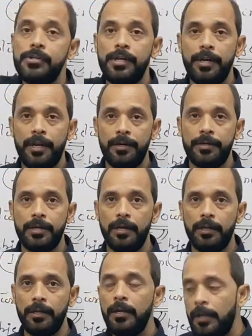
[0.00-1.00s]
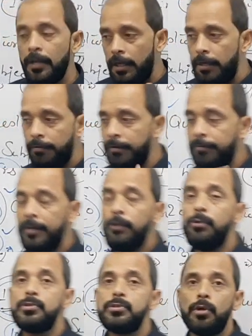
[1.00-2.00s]
sheet entirely. Even when
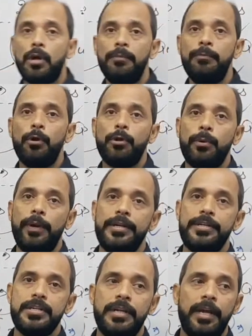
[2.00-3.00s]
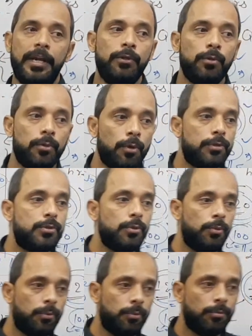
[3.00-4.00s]
you solve your question and you go
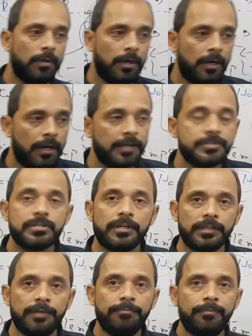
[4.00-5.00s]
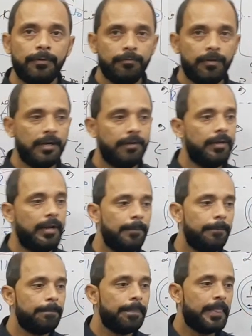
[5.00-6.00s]
to answer them very
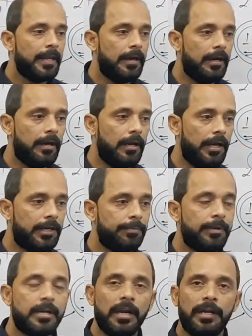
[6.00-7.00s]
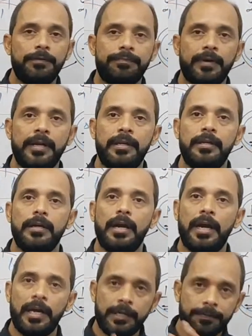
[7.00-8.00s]
well, let me clarify.
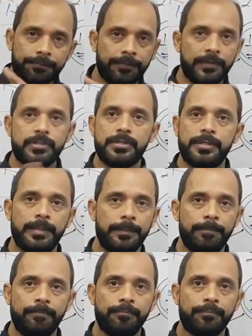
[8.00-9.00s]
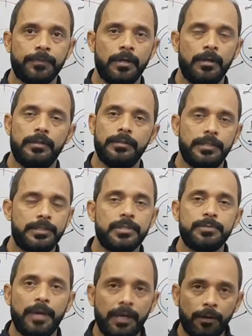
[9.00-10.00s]
At first, this
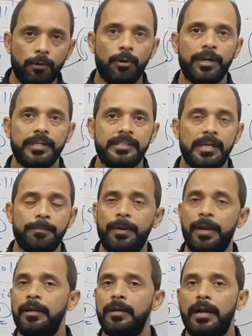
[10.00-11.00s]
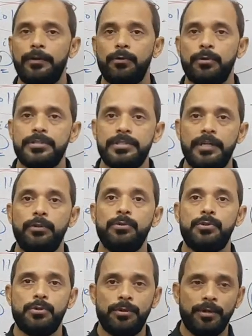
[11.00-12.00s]
is my own exam plan. I don't say
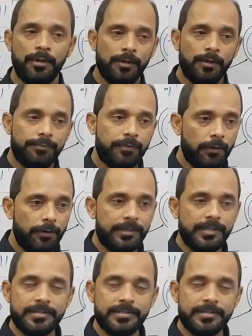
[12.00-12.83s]
you should follow it